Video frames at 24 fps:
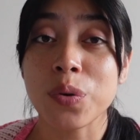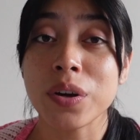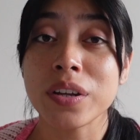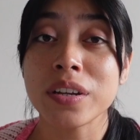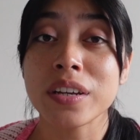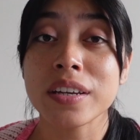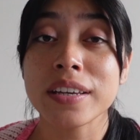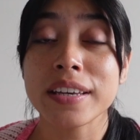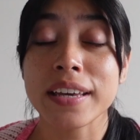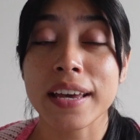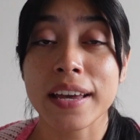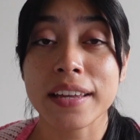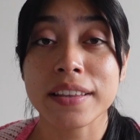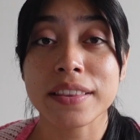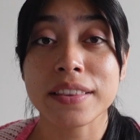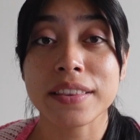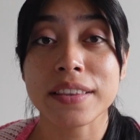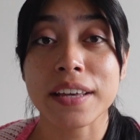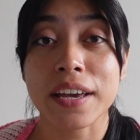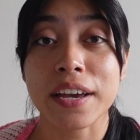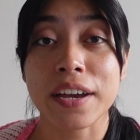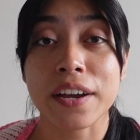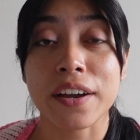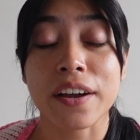want to get
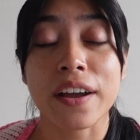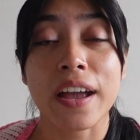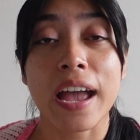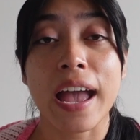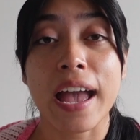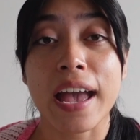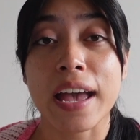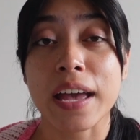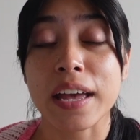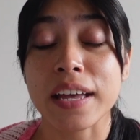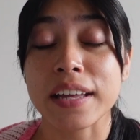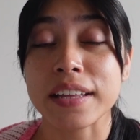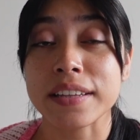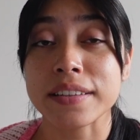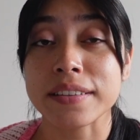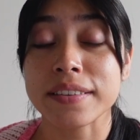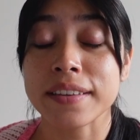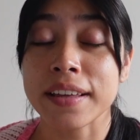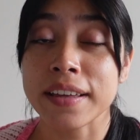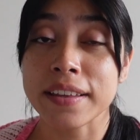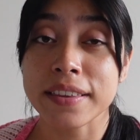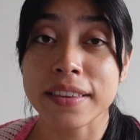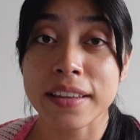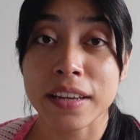there and
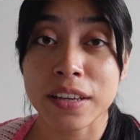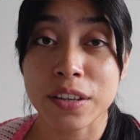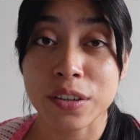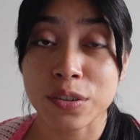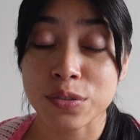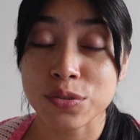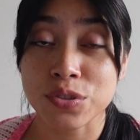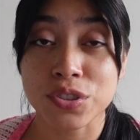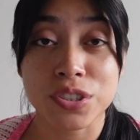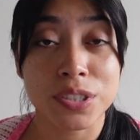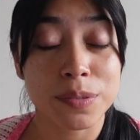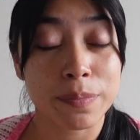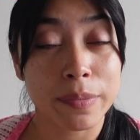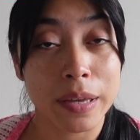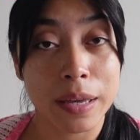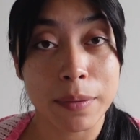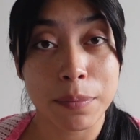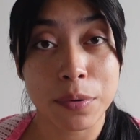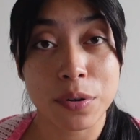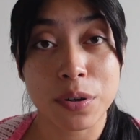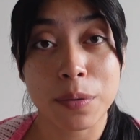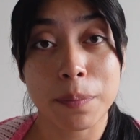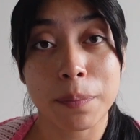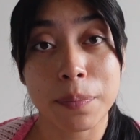think that you'll just be
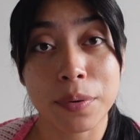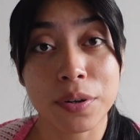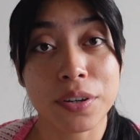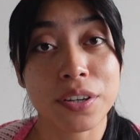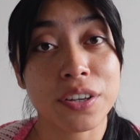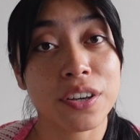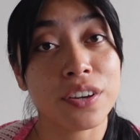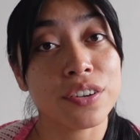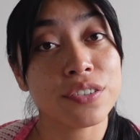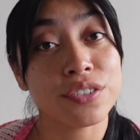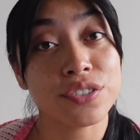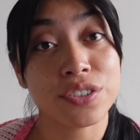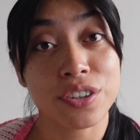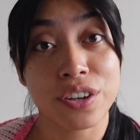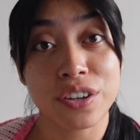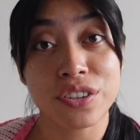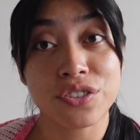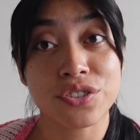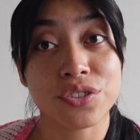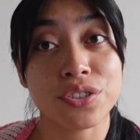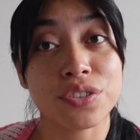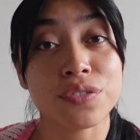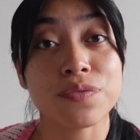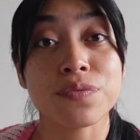able to book your
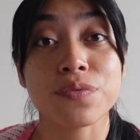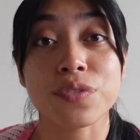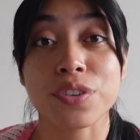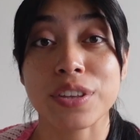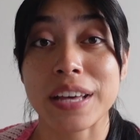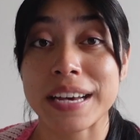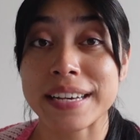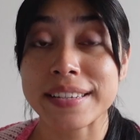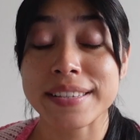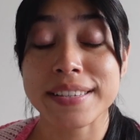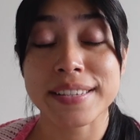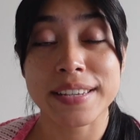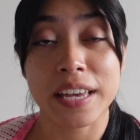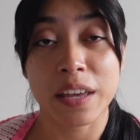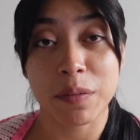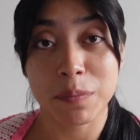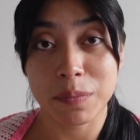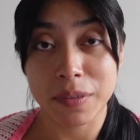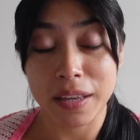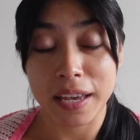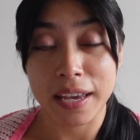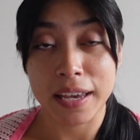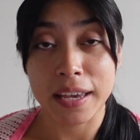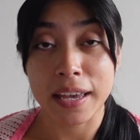excursion for that same
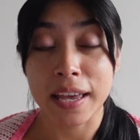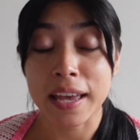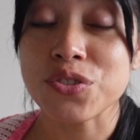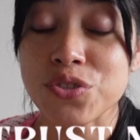day.